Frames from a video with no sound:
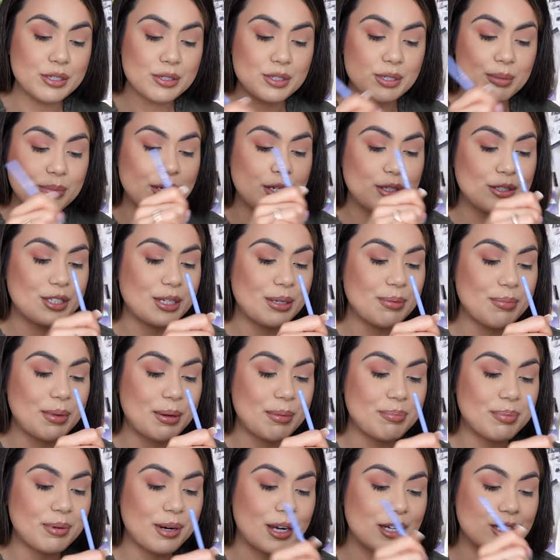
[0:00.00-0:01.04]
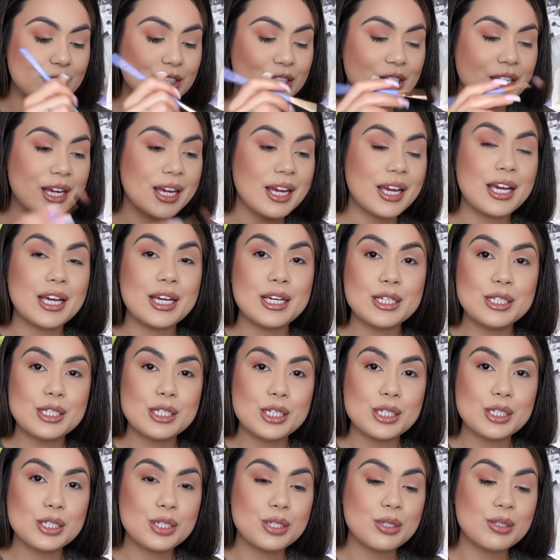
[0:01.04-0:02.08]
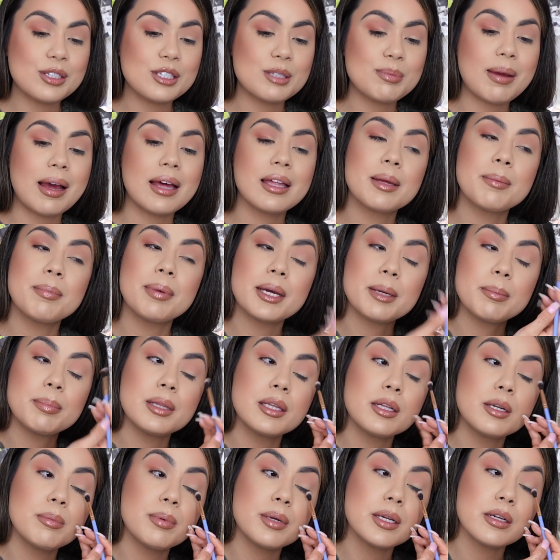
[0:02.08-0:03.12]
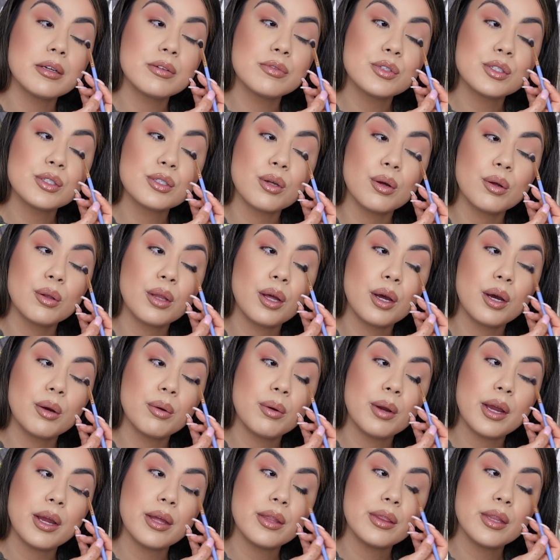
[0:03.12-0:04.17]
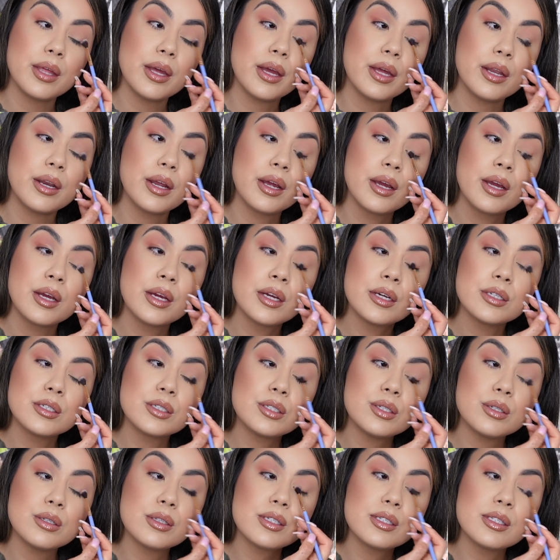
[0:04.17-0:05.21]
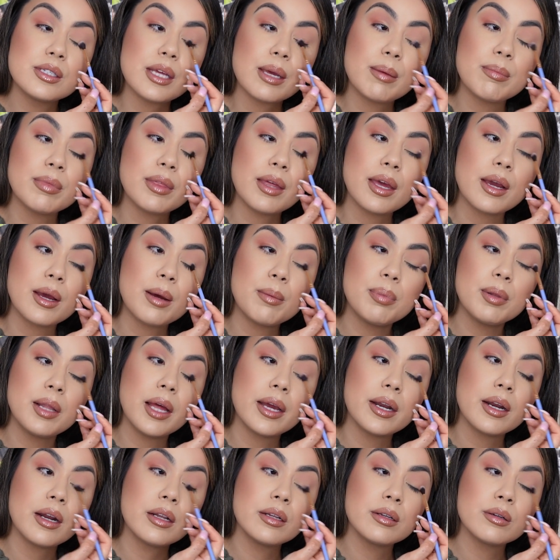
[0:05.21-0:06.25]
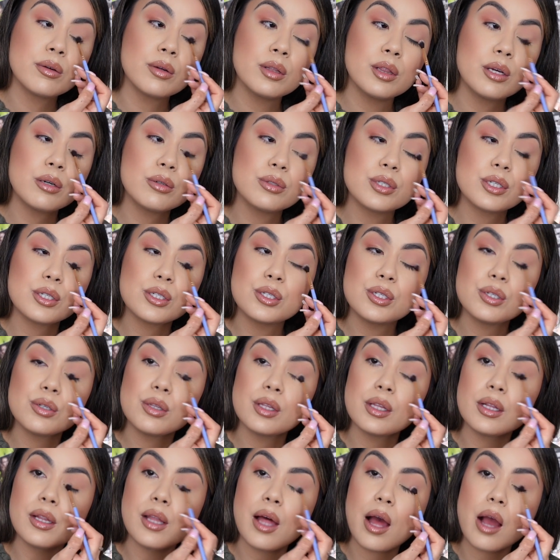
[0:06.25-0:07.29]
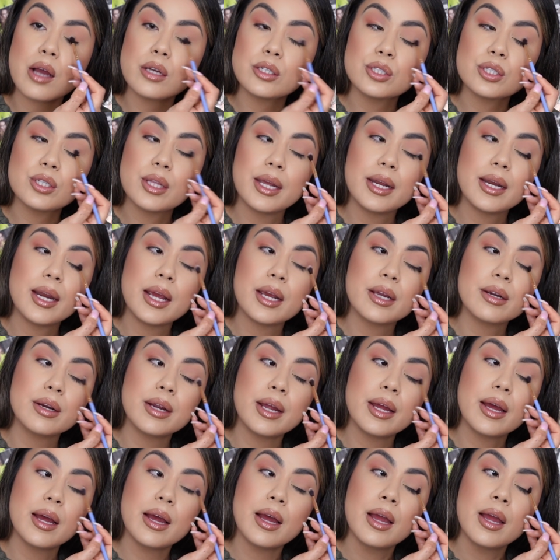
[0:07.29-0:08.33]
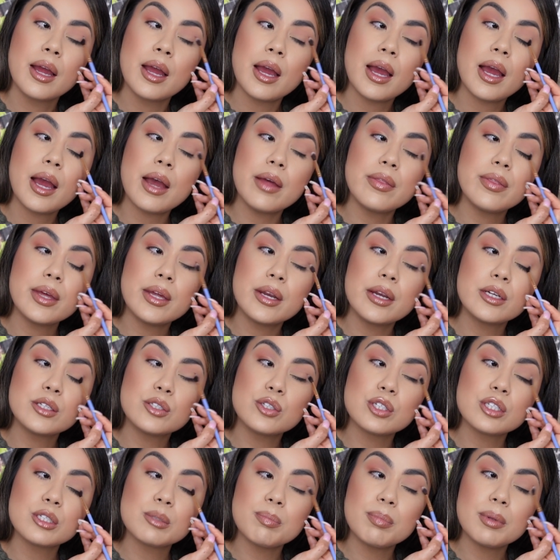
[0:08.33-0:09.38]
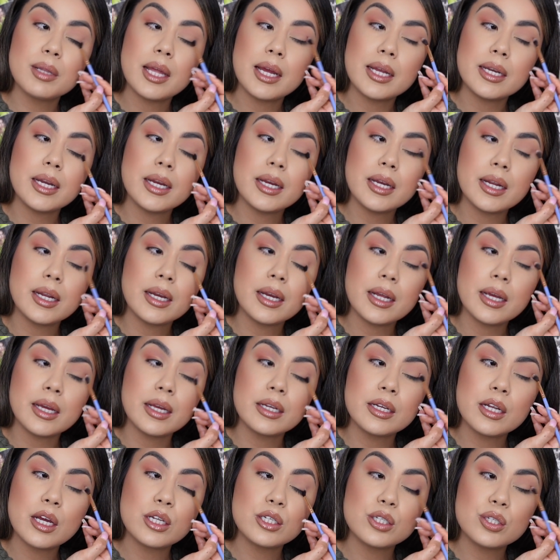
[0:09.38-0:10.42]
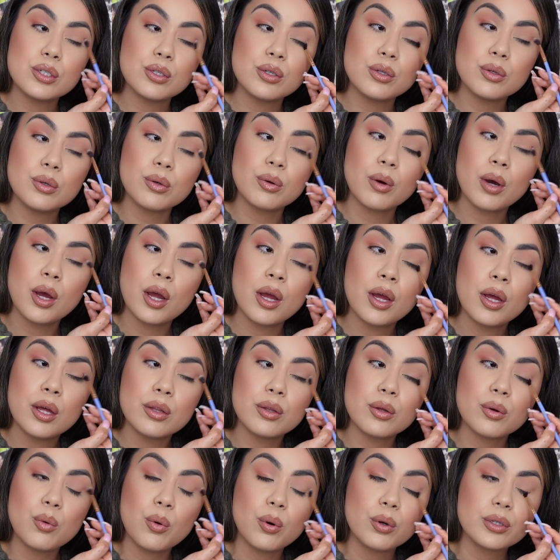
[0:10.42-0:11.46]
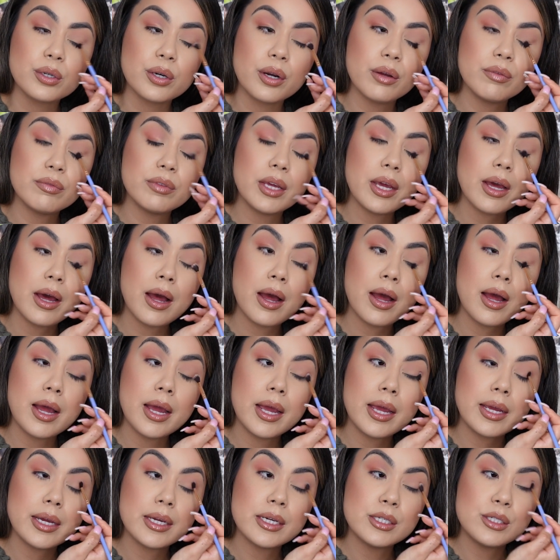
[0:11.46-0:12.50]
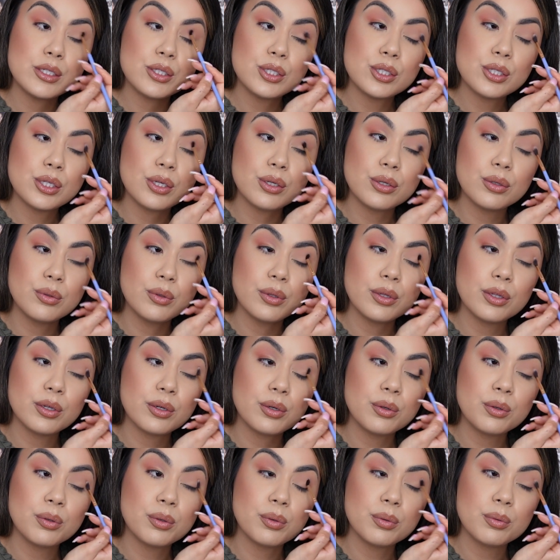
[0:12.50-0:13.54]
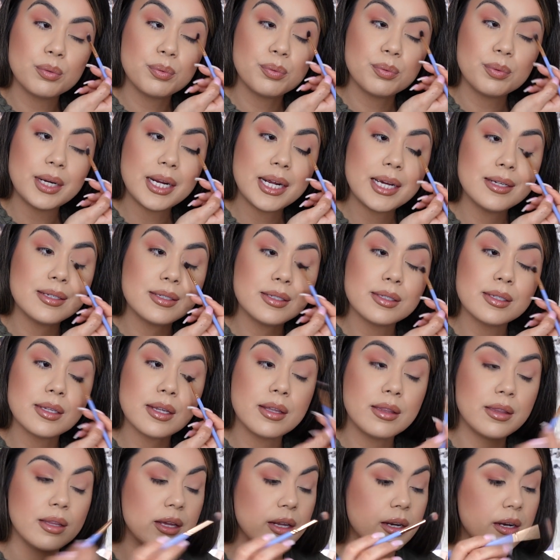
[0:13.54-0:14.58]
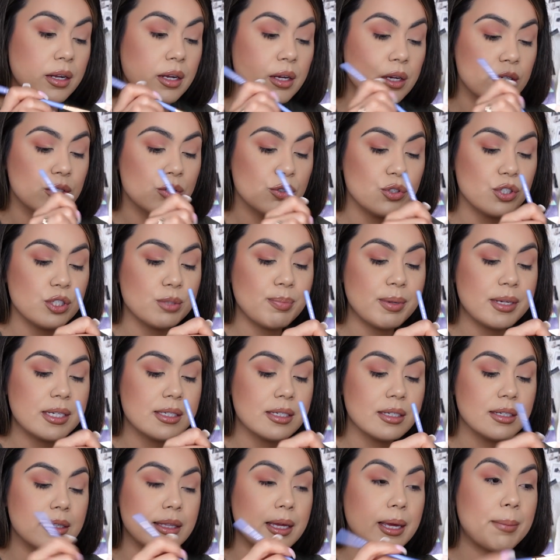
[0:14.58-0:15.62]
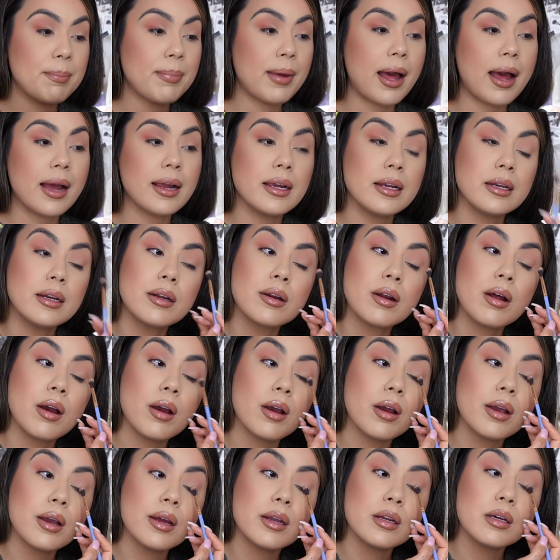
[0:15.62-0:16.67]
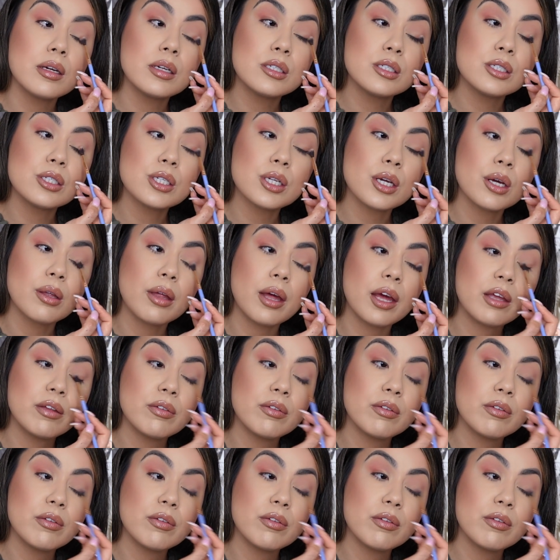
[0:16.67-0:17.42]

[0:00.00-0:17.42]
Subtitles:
So I'm gonna dip my brush into this palette, pick up a little bit of Solo, and then do the same thing, apply it on close to the lash line area, and then just blending it in to the corner of the eye, into the crease, and then just basically packing it on until I